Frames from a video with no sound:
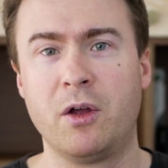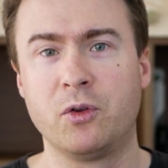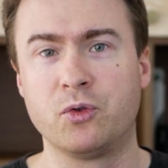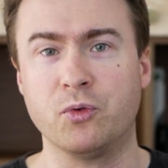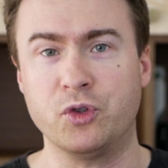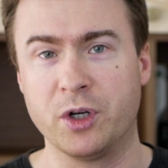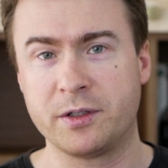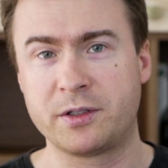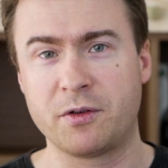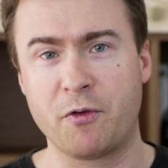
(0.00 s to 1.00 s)
to
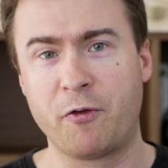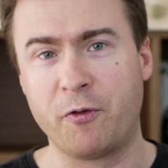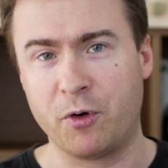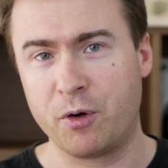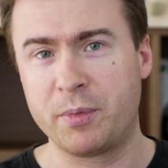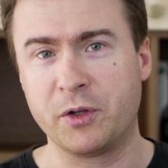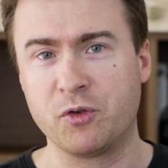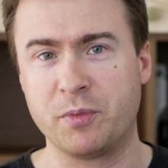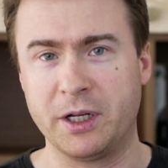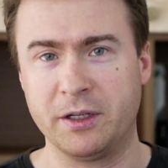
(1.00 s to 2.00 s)
just 4
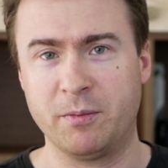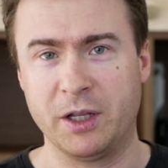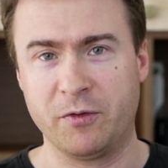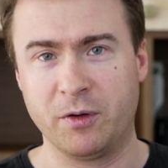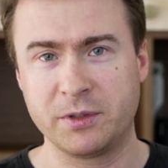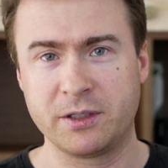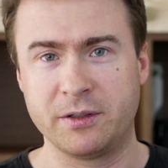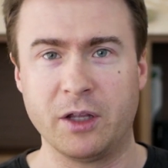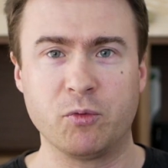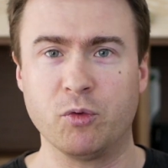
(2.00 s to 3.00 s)
peer-to-peer lending platforms
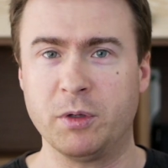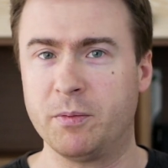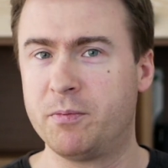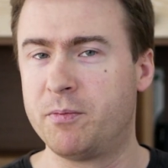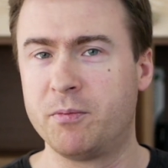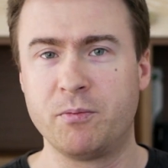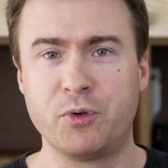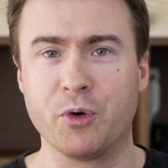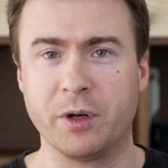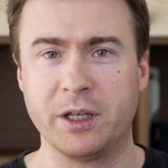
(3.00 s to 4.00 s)
that will be
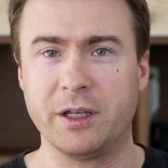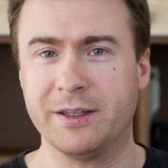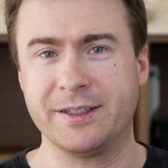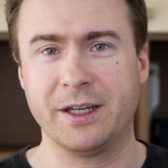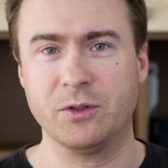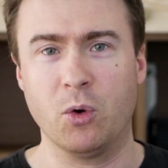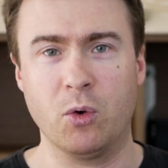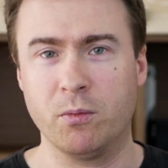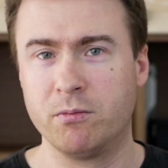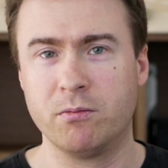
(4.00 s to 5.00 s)
purely inside
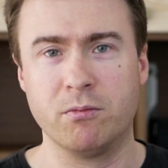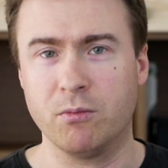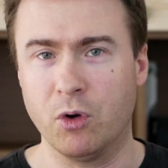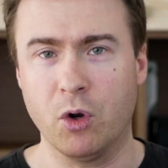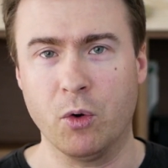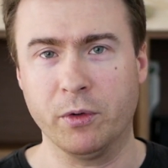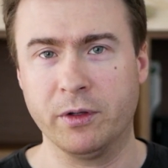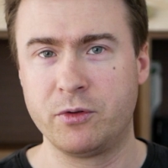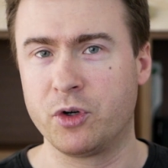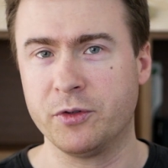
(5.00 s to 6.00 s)
the
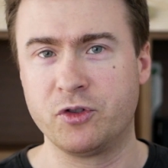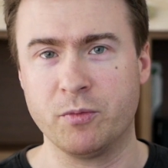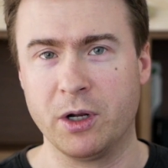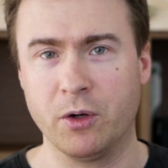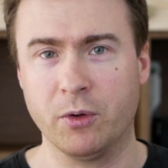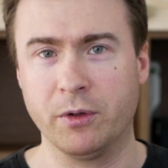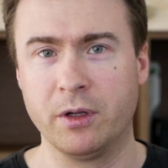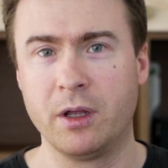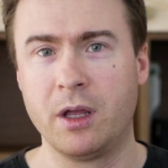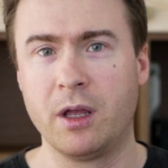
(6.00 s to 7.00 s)
loan, consumer
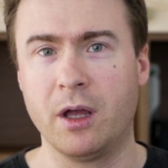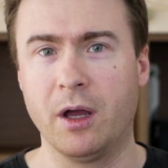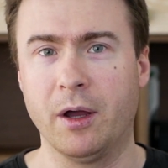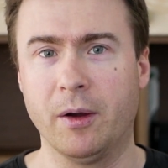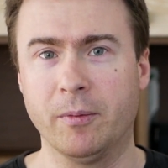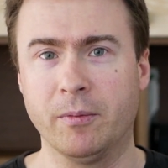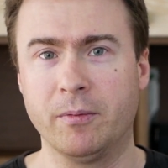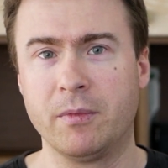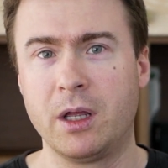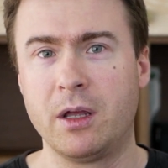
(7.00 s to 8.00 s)

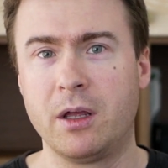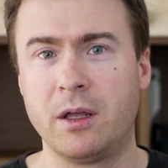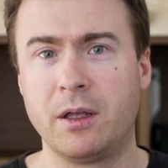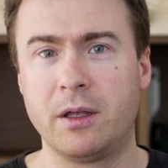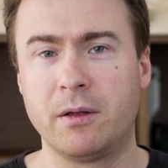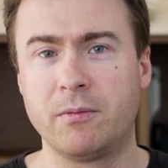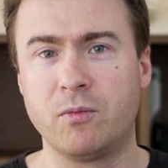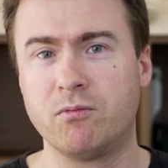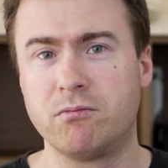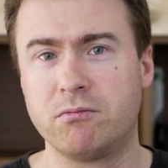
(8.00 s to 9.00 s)
loan,
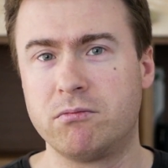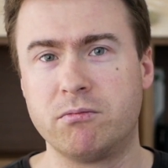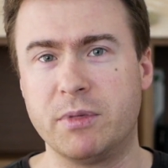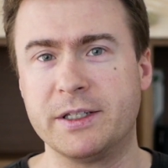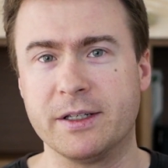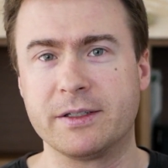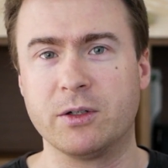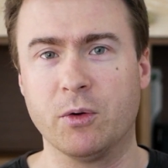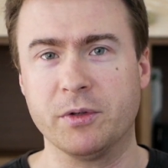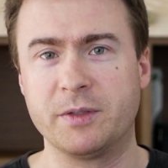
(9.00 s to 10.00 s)
business
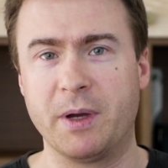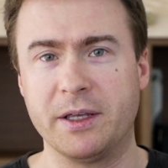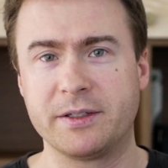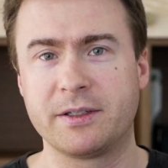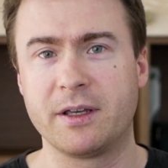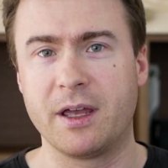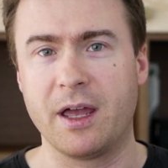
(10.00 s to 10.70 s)
loan space.